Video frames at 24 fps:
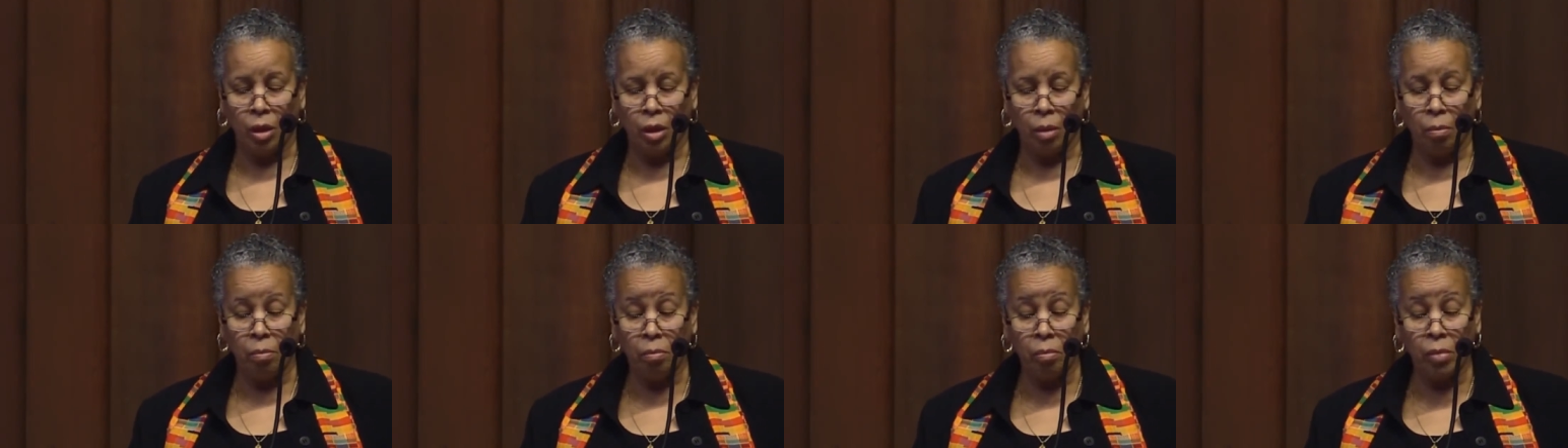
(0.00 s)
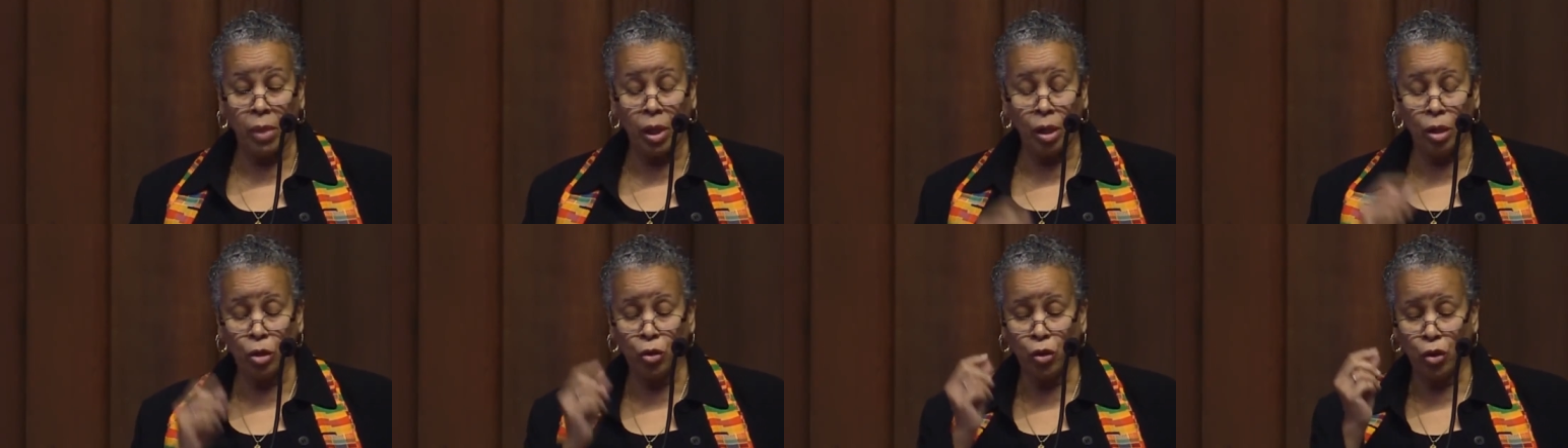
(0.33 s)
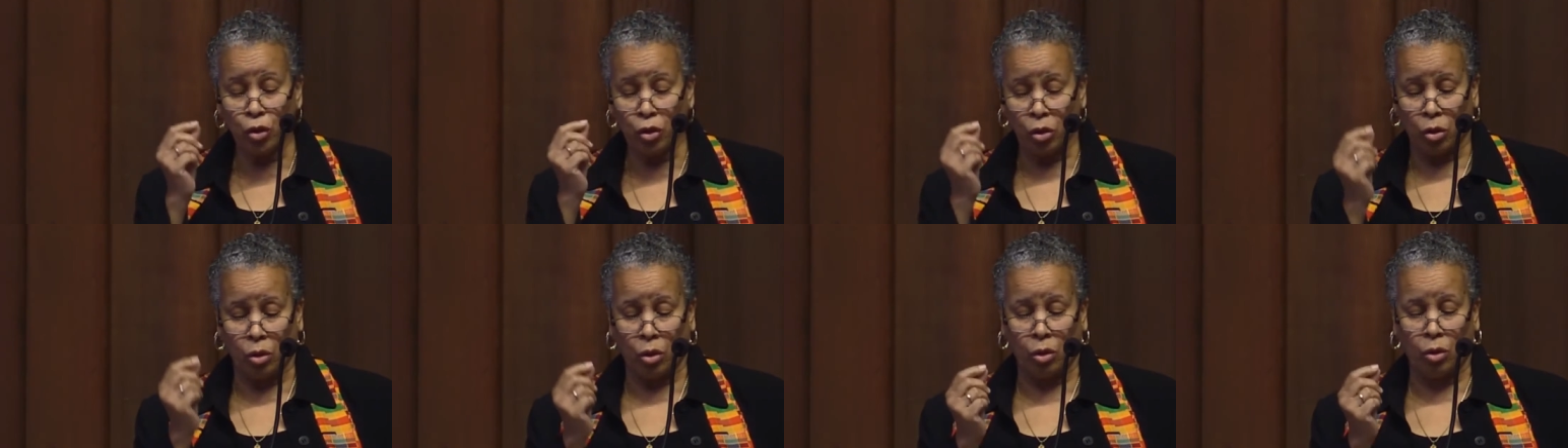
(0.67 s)

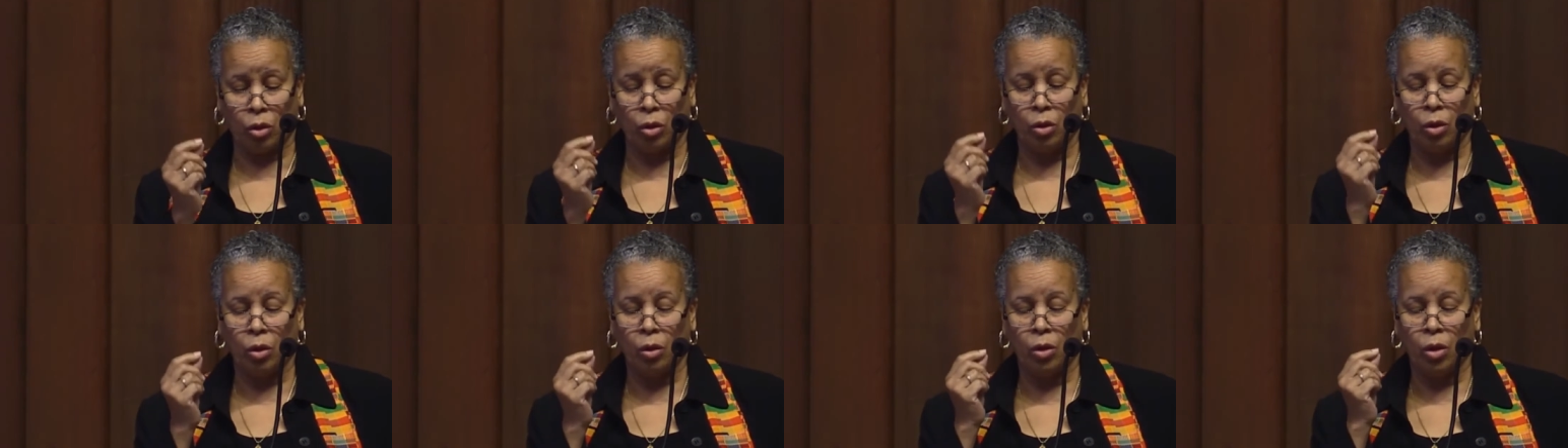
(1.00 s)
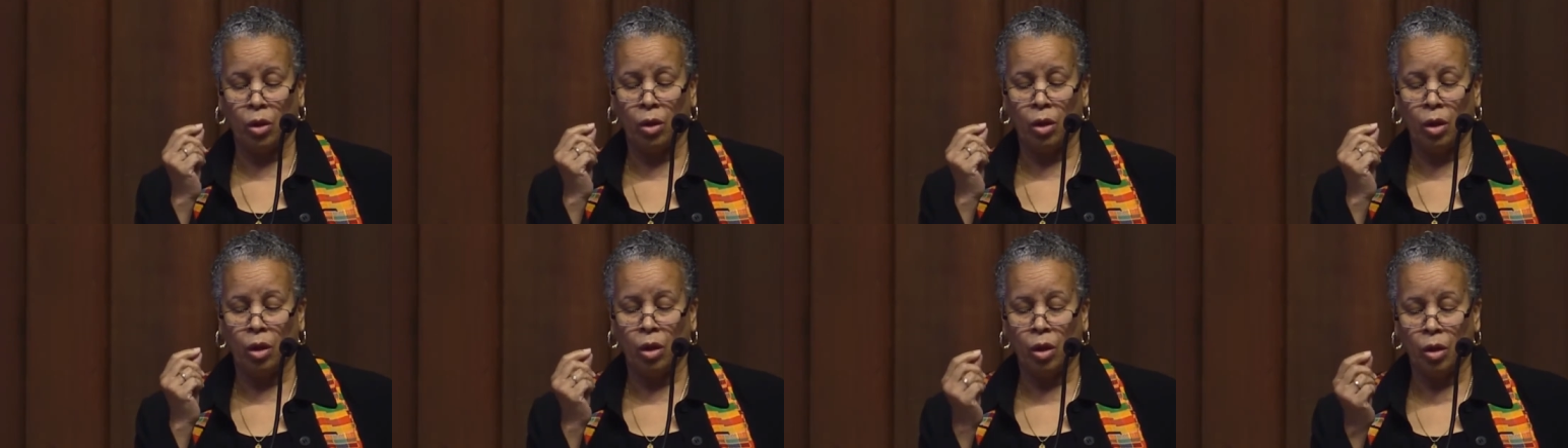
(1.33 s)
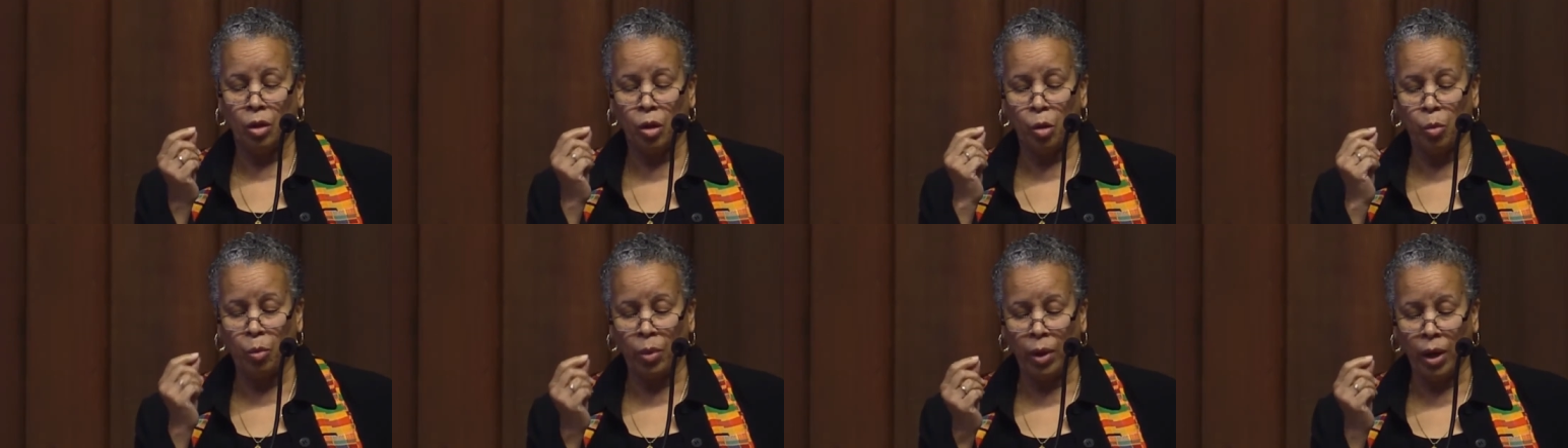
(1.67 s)
measure
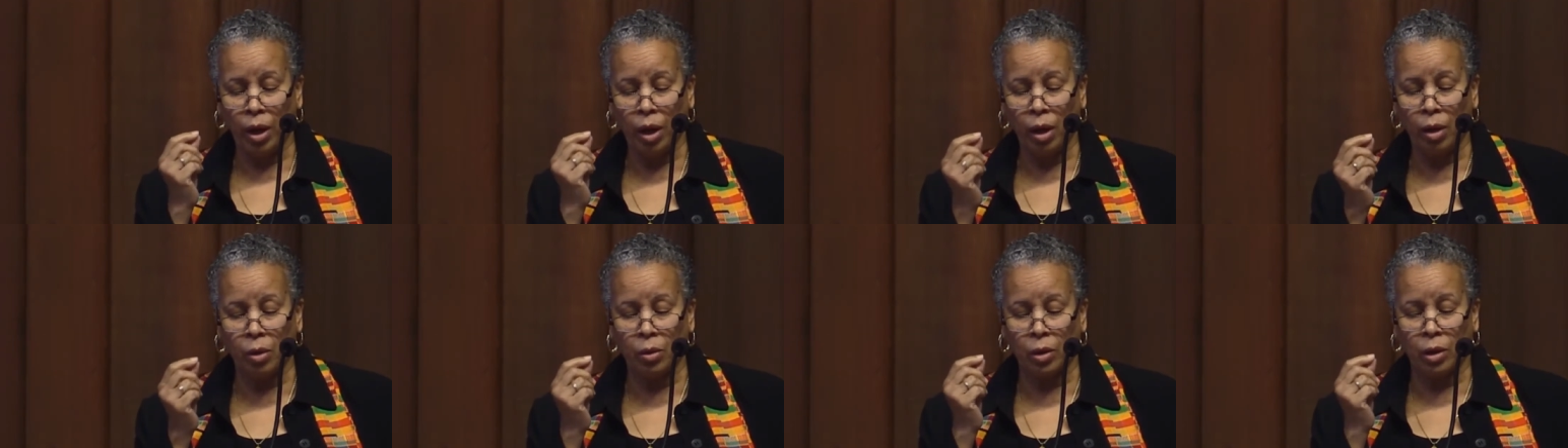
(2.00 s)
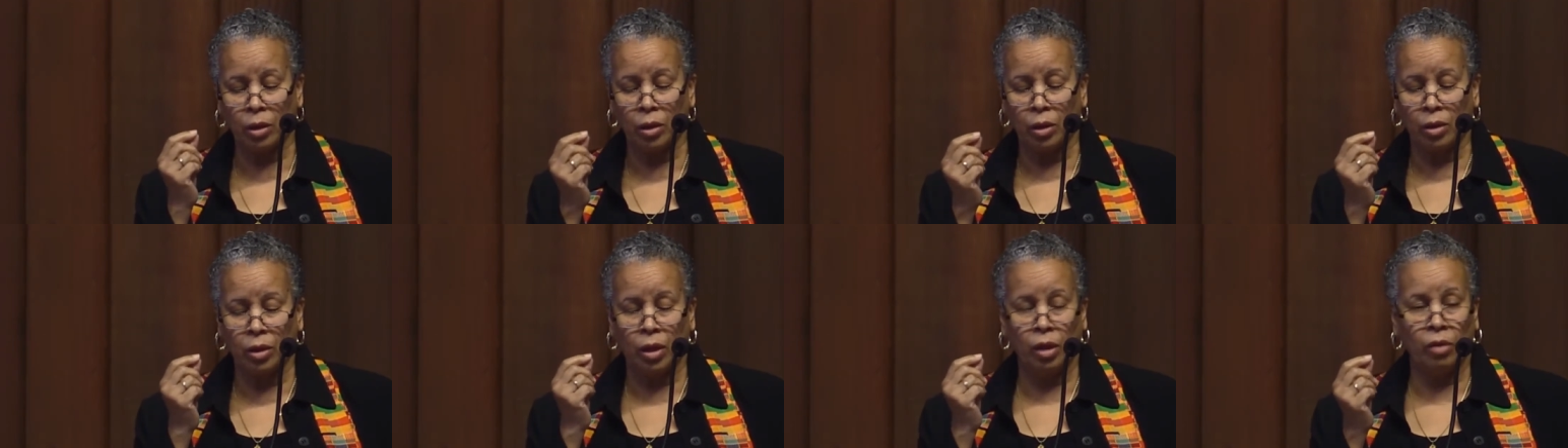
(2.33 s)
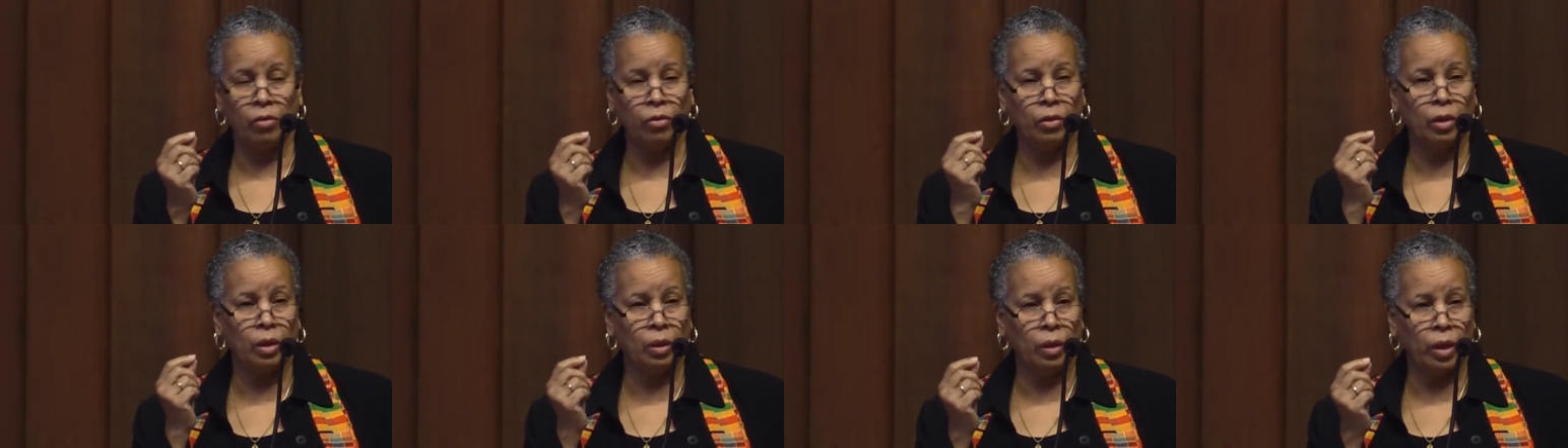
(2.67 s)
the power
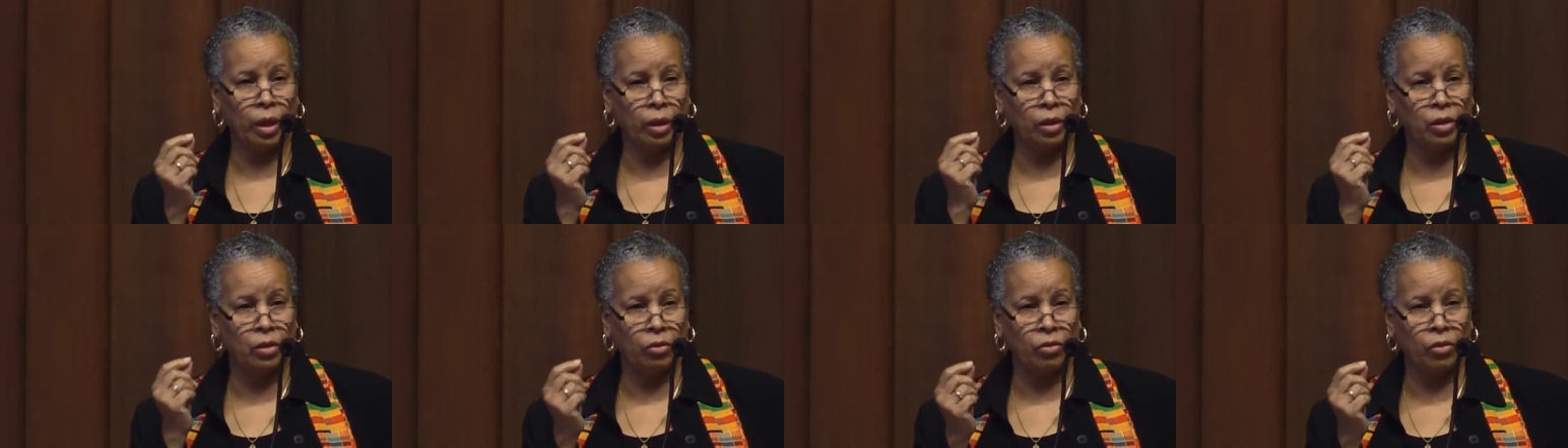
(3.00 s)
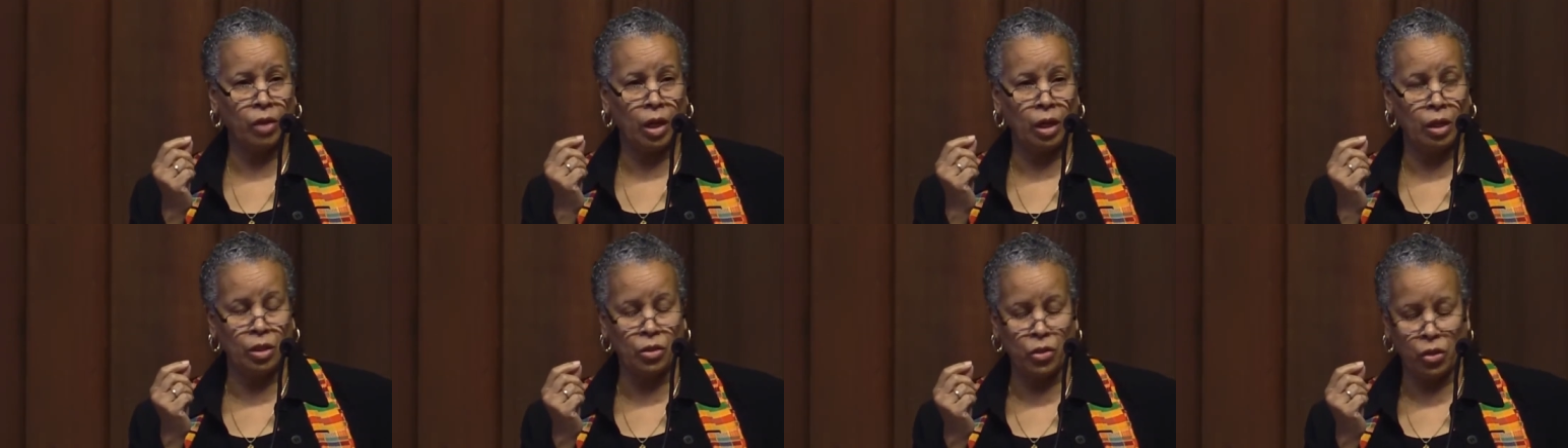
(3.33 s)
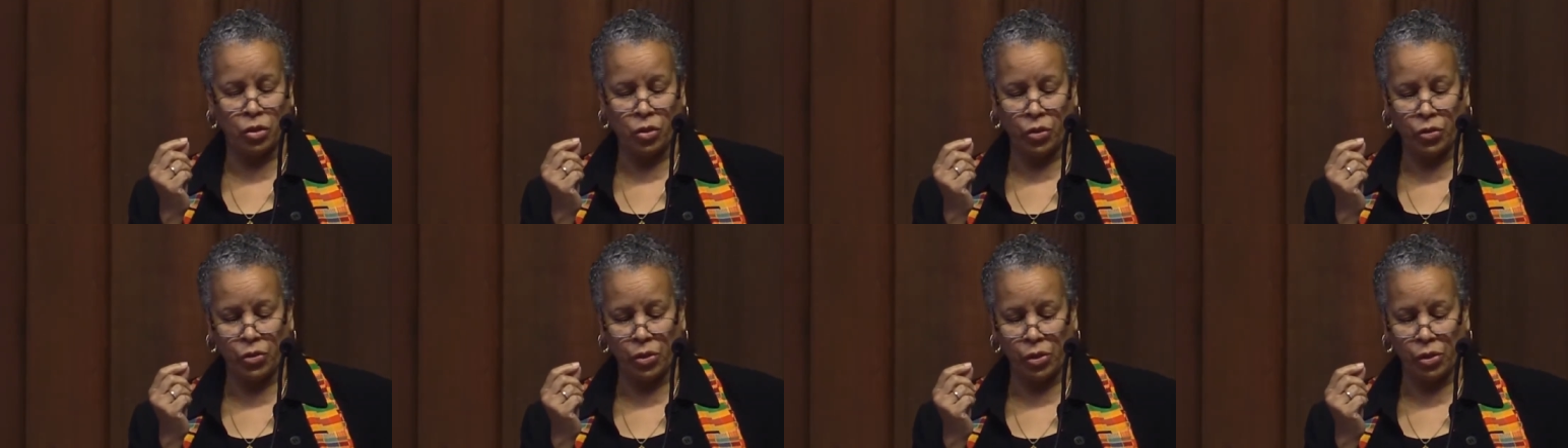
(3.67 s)
of collective
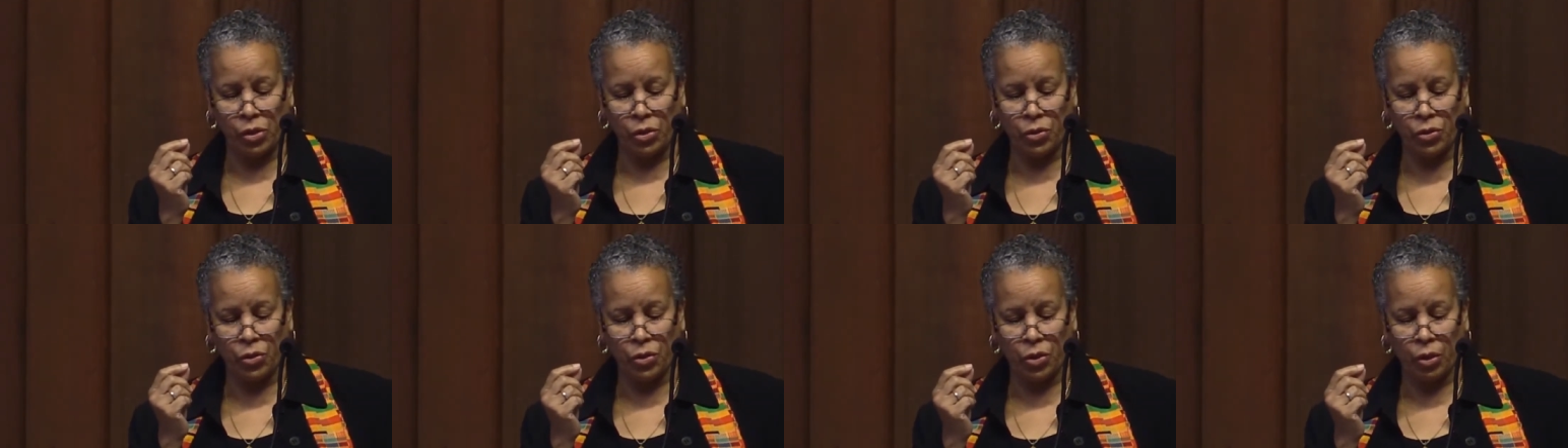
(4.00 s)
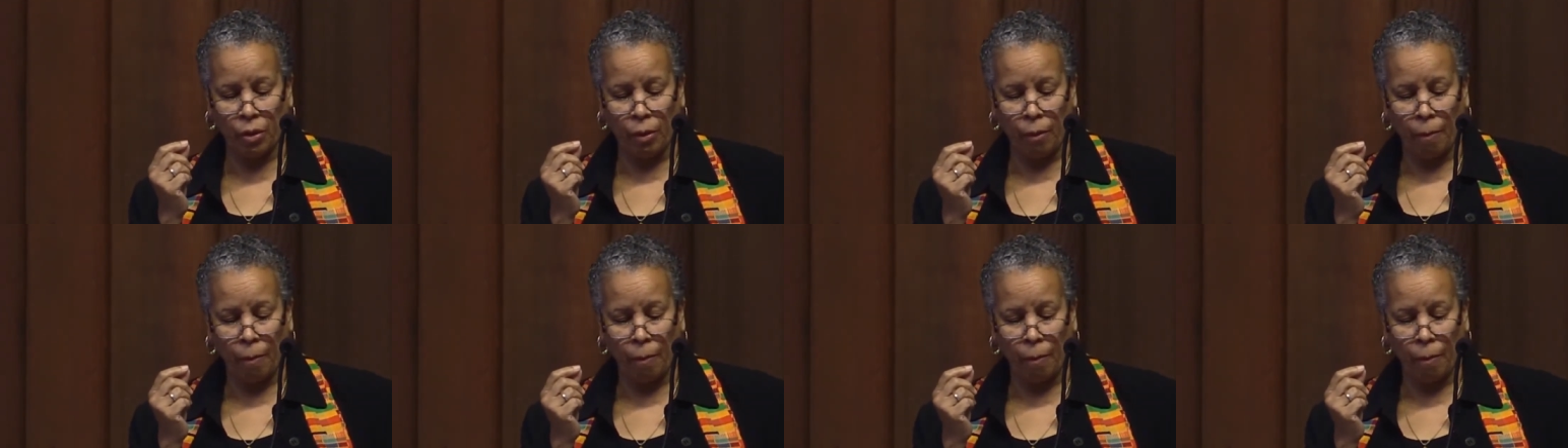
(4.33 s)
consciousness.